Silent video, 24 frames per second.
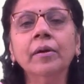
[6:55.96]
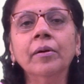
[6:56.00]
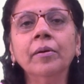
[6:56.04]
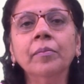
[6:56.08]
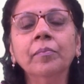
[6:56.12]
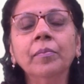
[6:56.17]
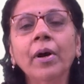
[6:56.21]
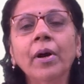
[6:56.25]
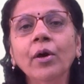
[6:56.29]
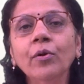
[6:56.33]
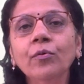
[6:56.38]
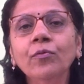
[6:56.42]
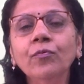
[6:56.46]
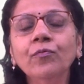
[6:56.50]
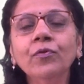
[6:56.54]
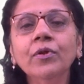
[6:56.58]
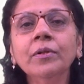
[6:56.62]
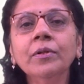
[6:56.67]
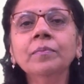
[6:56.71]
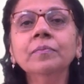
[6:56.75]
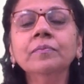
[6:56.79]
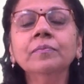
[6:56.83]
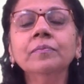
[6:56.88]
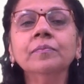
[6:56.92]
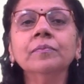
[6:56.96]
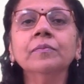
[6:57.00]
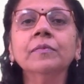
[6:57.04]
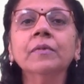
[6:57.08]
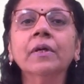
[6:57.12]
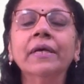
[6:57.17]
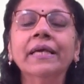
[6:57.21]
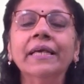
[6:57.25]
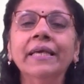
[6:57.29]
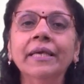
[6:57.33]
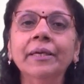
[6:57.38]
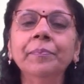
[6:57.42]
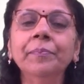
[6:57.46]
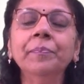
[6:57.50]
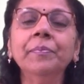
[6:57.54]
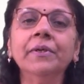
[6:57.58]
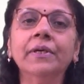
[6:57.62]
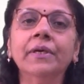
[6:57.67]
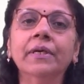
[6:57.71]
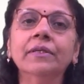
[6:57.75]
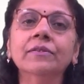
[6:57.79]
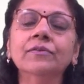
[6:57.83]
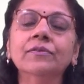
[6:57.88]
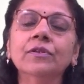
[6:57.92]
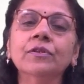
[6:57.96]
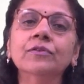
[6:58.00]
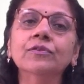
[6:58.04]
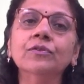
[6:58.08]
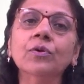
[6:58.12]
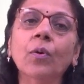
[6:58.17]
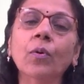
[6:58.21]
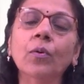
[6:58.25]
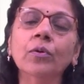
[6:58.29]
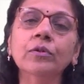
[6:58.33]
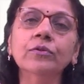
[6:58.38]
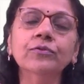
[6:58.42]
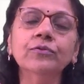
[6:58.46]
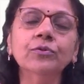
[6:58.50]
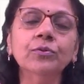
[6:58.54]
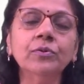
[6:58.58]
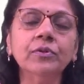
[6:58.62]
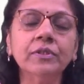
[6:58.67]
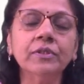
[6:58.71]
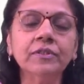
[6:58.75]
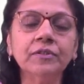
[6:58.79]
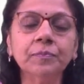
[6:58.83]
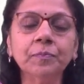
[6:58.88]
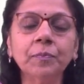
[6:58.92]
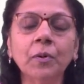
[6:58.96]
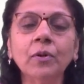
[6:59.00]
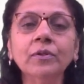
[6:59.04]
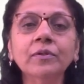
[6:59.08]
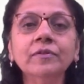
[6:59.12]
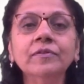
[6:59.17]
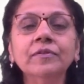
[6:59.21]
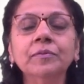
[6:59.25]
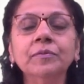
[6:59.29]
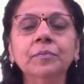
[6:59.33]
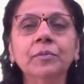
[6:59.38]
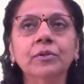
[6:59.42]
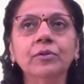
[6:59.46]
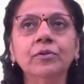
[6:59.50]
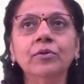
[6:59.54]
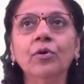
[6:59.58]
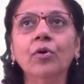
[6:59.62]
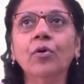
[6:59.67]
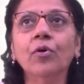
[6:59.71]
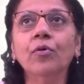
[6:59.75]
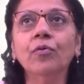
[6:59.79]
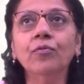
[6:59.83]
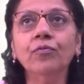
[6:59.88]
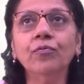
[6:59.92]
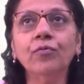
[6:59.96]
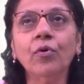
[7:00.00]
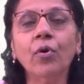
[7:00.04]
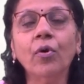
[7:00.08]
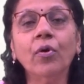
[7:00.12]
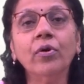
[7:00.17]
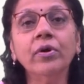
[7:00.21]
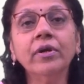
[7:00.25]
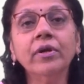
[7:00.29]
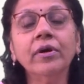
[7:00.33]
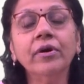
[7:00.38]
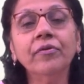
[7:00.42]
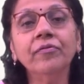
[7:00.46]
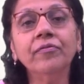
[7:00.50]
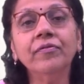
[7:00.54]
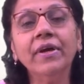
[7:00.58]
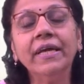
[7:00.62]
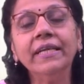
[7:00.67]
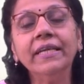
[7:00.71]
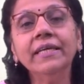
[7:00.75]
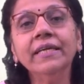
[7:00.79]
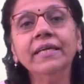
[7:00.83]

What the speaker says: Biofilm EPS is also responsible for a very